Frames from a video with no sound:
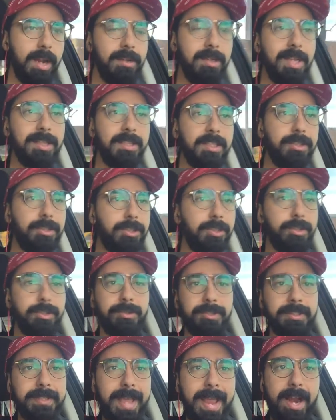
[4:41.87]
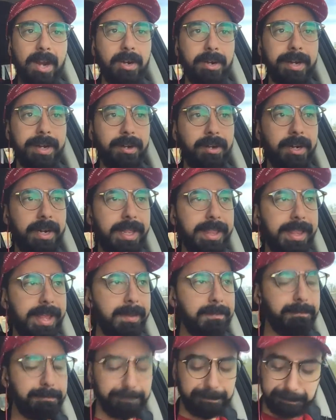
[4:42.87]
Nothing too scary or
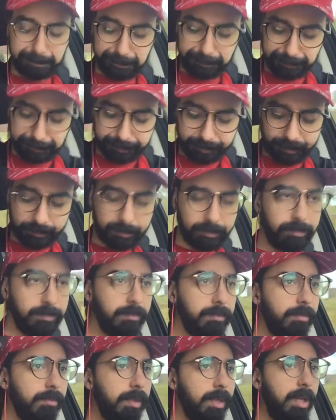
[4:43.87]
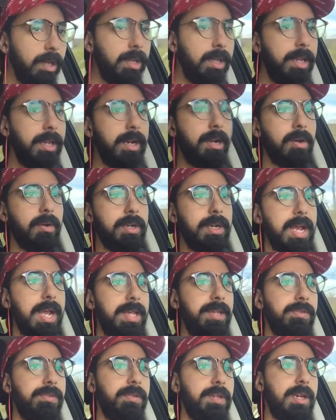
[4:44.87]
anything. You know, a
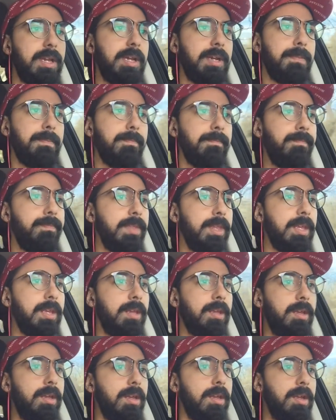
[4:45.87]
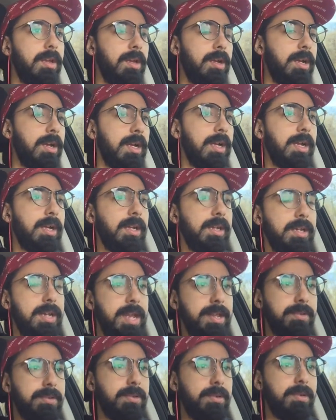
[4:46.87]
nice uh, uh,
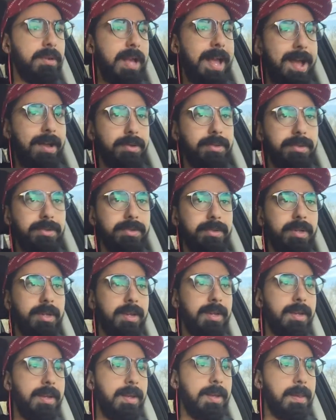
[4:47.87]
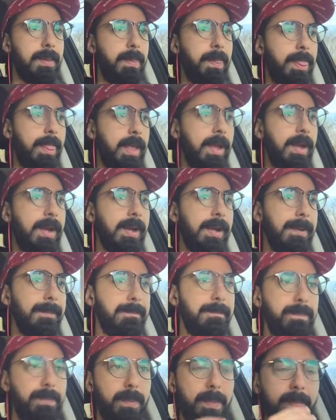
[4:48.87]
nice little house um,
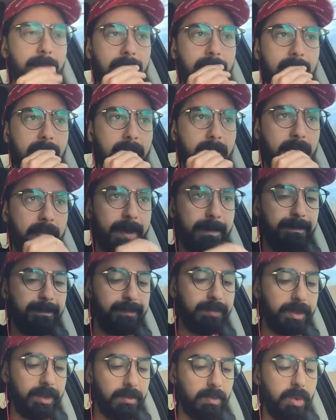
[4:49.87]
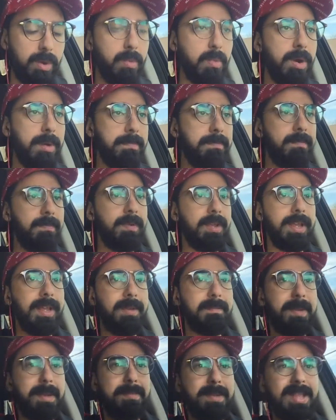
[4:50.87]
what one
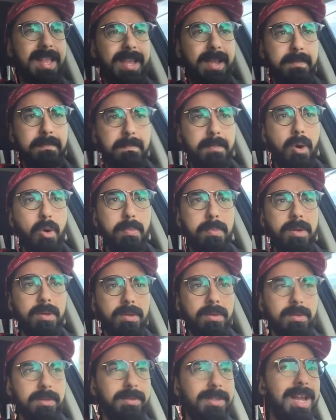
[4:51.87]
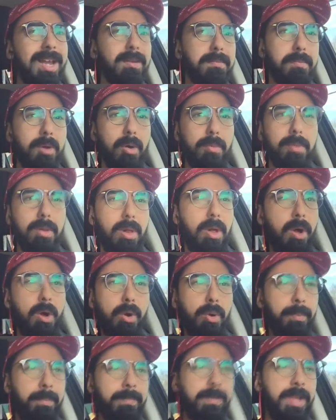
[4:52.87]
maybe like a mobile, not a mobile
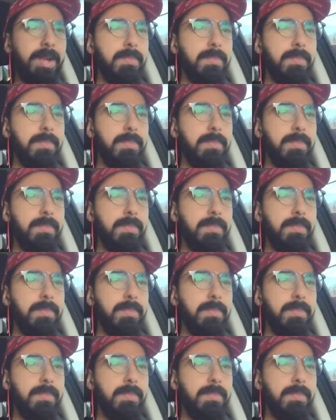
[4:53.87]
home.